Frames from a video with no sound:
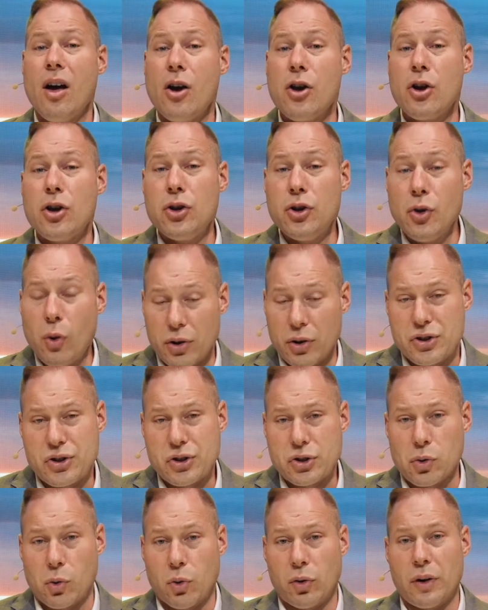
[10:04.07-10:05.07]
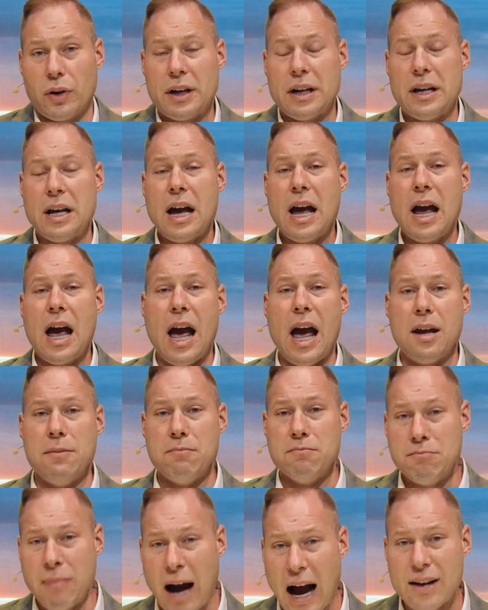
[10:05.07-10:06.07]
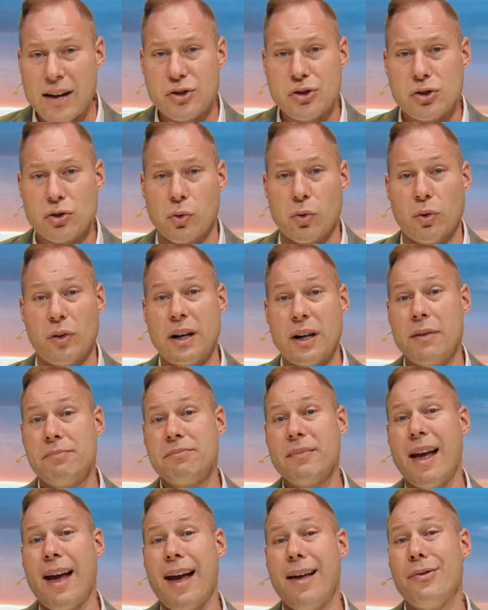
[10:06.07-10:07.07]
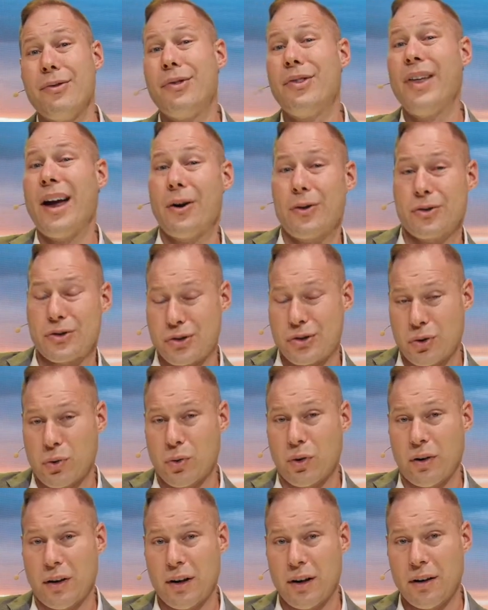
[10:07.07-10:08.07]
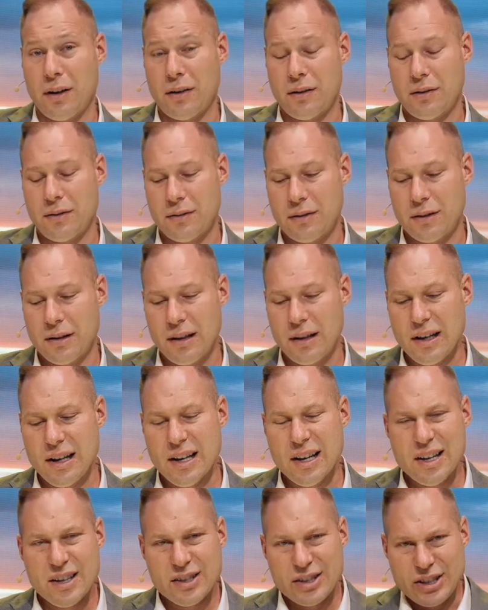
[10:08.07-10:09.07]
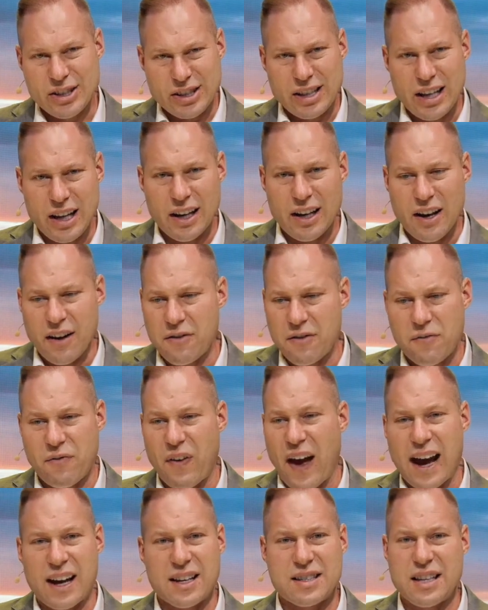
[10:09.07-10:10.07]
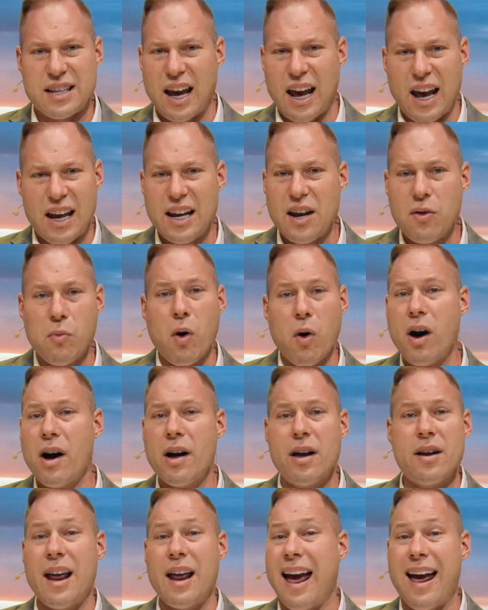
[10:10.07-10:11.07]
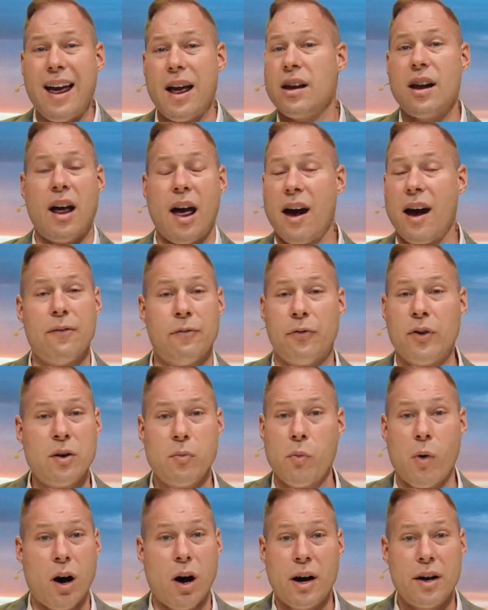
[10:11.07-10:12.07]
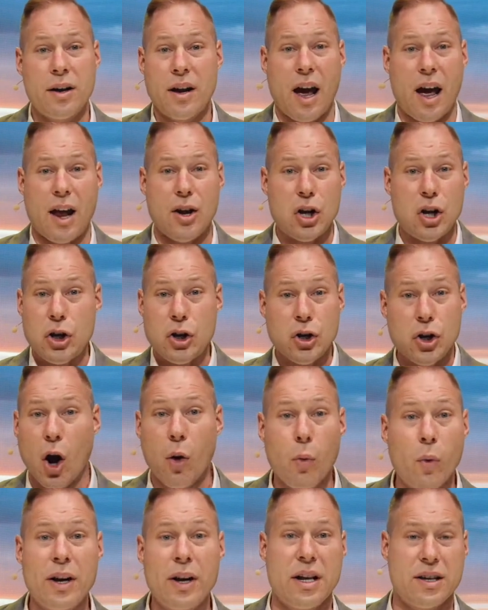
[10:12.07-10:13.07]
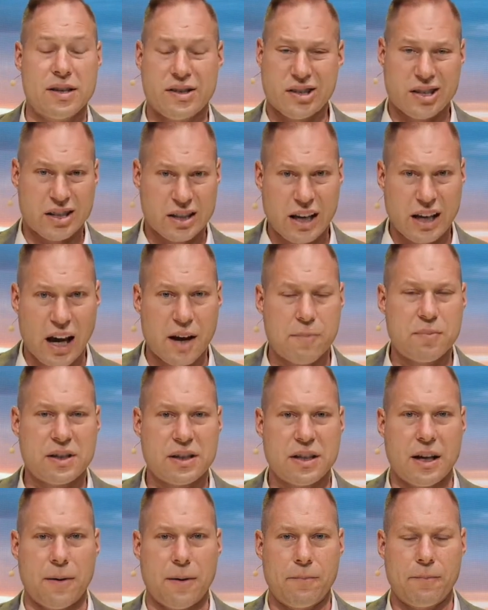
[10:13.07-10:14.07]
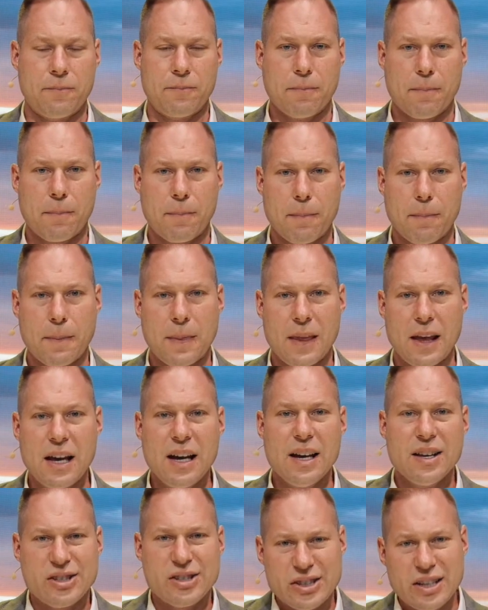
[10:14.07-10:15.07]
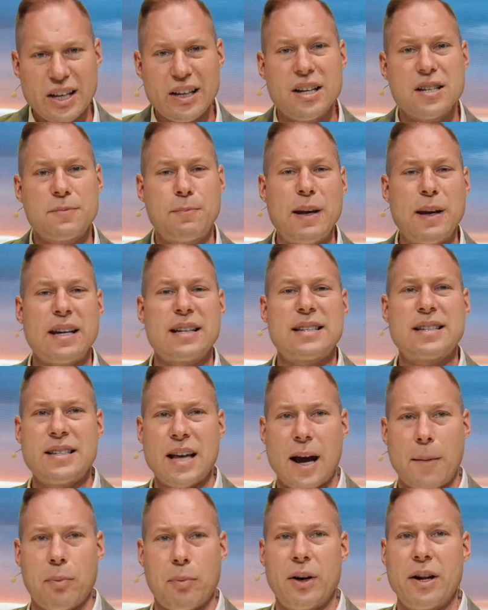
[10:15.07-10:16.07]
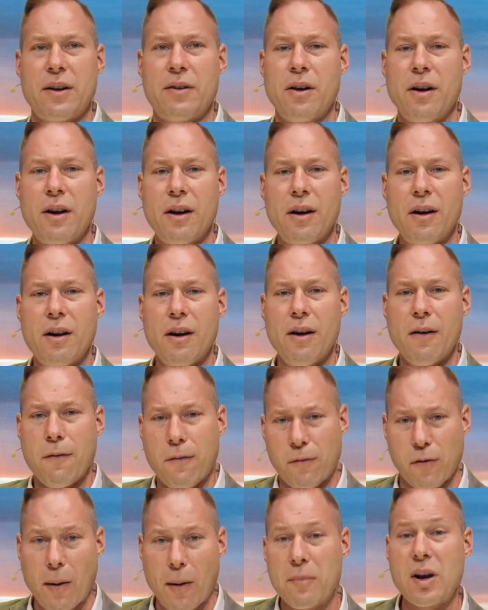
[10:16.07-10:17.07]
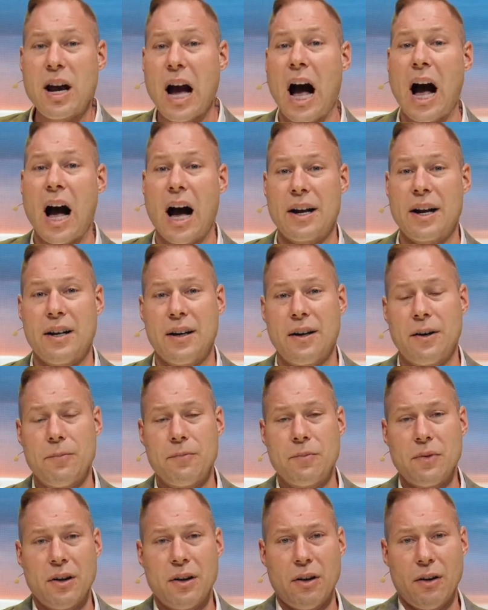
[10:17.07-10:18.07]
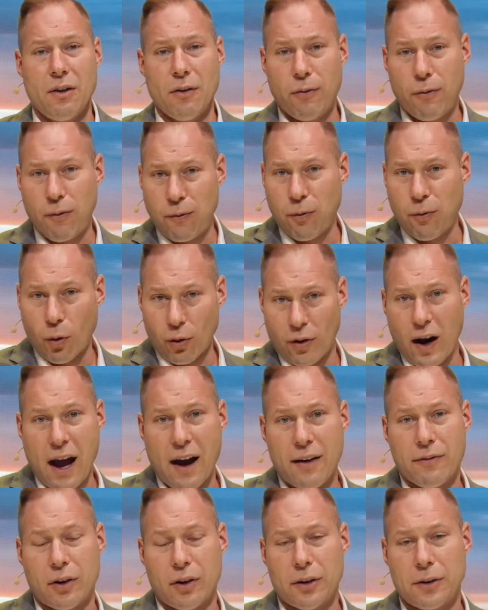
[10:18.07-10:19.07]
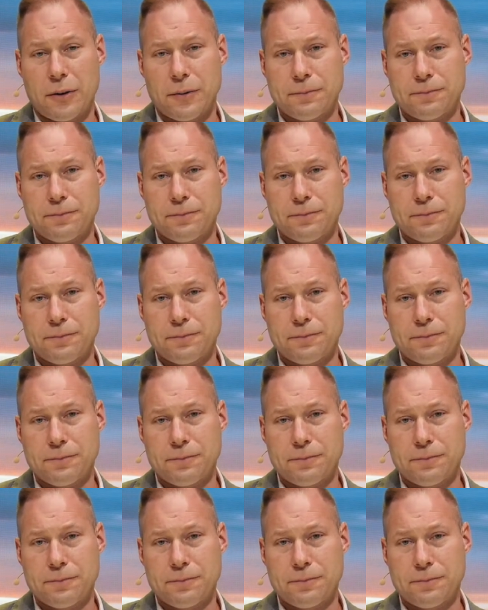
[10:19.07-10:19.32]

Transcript: your story and my story and their story. Sin infects anyone and everyone, and no one escapes it. Sin is being separated from God forever